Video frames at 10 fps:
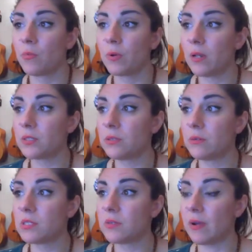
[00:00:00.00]
What I'll
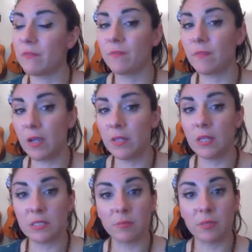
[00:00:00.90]
do is if I
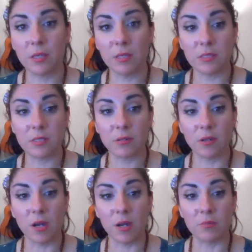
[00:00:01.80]
find that something is
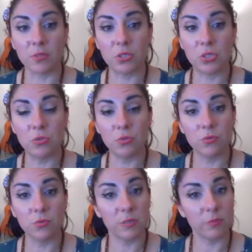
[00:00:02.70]

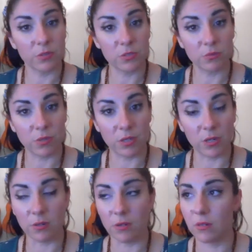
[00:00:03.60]
too similar to one
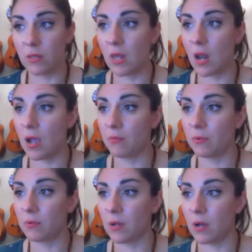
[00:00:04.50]
another, then I
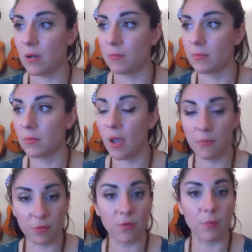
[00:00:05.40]
will
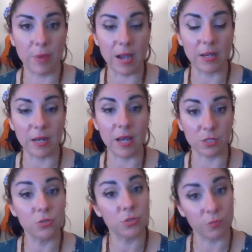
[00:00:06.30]
go back and
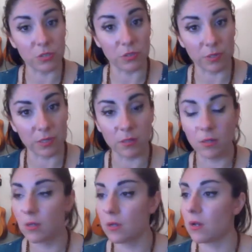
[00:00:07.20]
ask you to redo it.
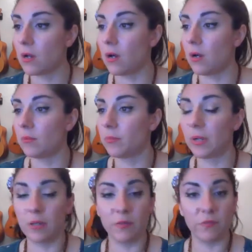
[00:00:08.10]

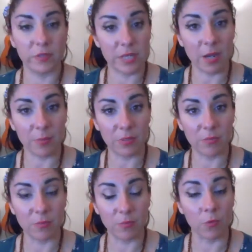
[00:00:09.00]
But if it's
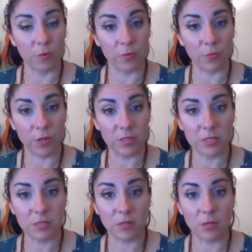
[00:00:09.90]
happened more than once,